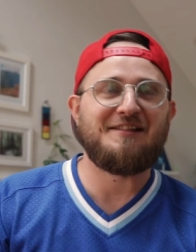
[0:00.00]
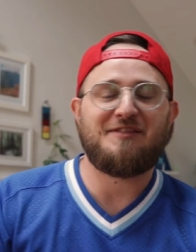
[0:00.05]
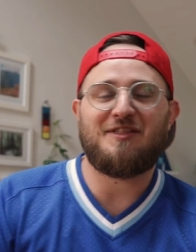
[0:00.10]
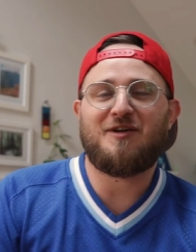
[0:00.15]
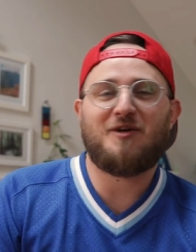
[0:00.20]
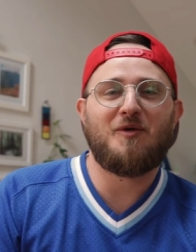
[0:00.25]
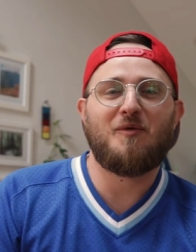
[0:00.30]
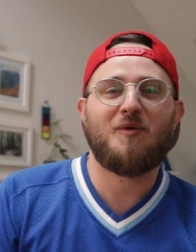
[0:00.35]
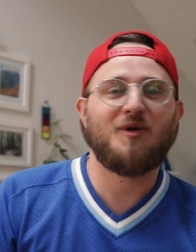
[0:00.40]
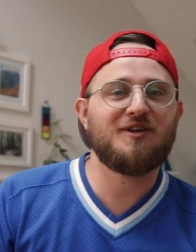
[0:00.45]

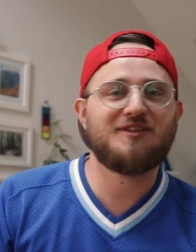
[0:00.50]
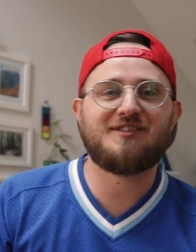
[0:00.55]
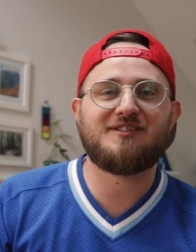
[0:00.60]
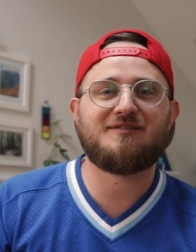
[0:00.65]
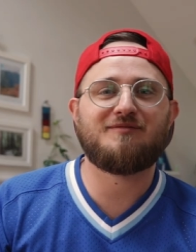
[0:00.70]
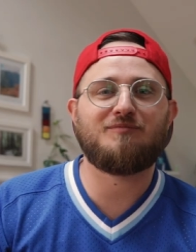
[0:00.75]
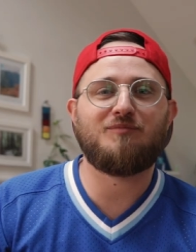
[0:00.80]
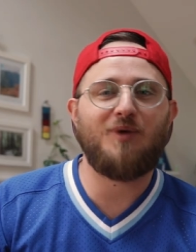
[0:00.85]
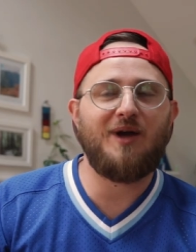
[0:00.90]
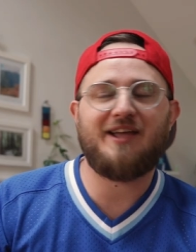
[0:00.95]
There are
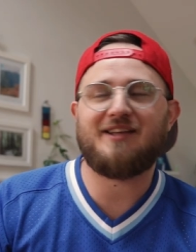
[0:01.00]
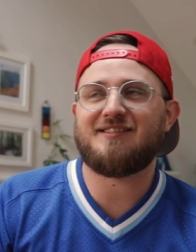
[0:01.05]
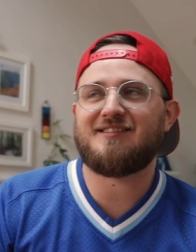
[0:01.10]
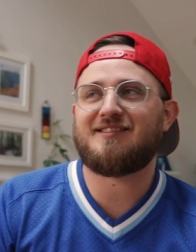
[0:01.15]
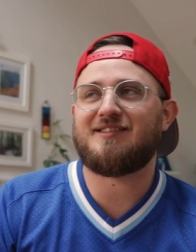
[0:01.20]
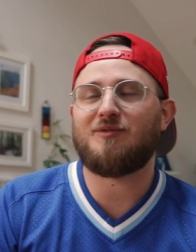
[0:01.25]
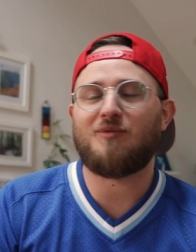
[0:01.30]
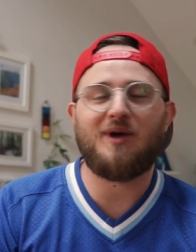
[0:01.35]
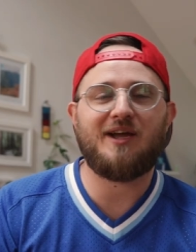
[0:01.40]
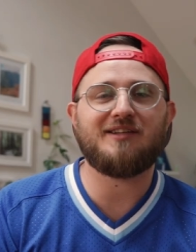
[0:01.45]
worse ways
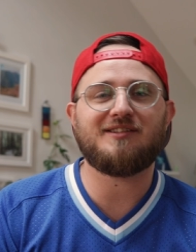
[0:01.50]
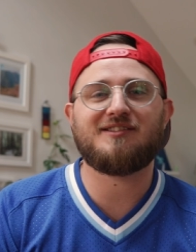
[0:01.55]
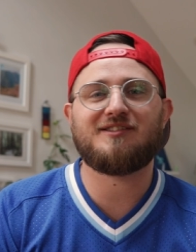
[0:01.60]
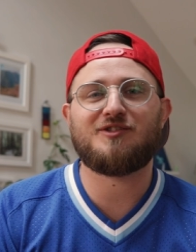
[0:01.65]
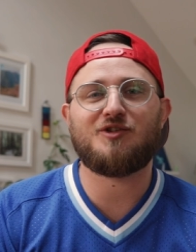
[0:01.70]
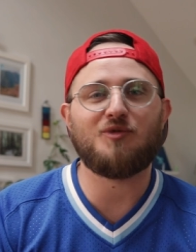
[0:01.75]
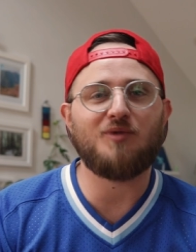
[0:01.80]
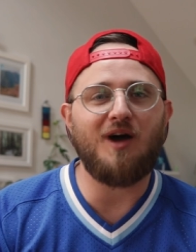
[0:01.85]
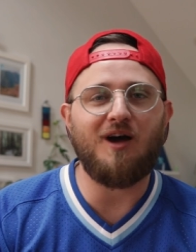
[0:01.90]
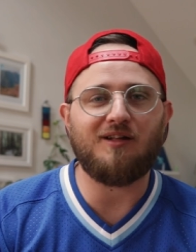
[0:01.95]
to
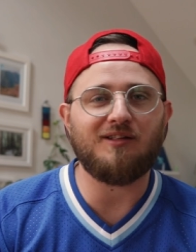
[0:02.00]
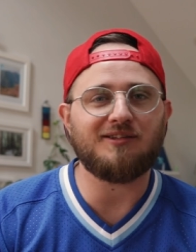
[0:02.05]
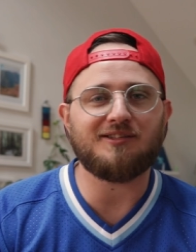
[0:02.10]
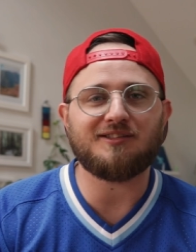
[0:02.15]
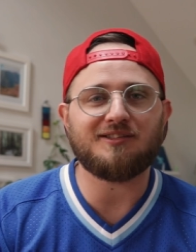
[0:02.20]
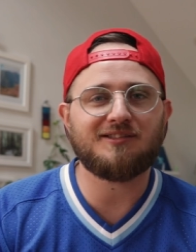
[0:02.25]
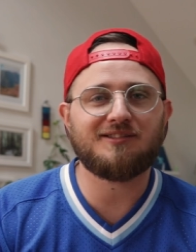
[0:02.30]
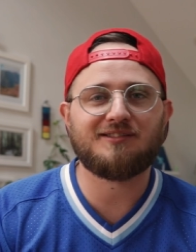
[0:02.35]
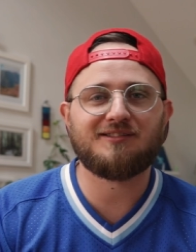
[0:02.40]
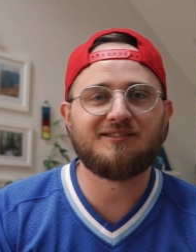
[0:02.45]
waste
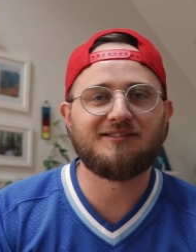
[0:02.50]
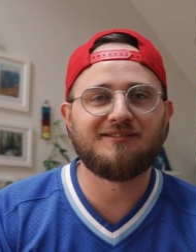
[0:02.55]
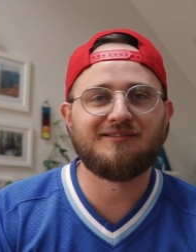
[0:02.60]
$2.